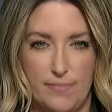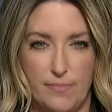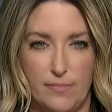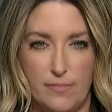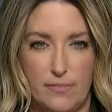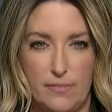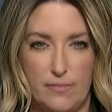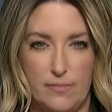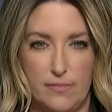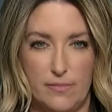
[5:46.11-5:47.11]

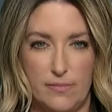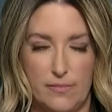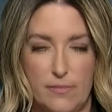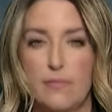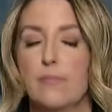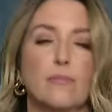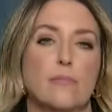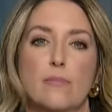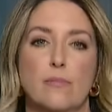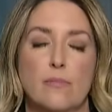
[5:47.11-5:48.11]

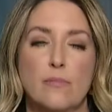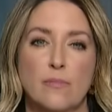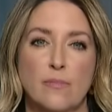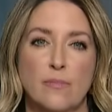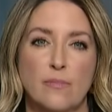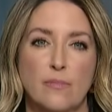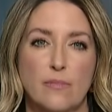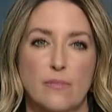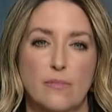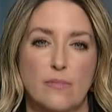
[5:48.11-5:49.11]

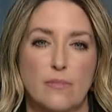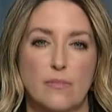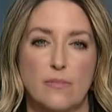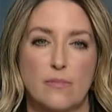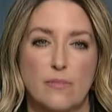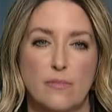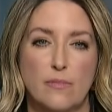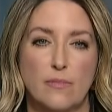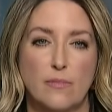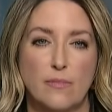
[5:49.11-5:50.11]

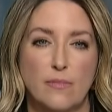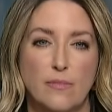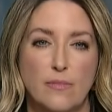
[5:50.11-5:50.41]
(not speaking)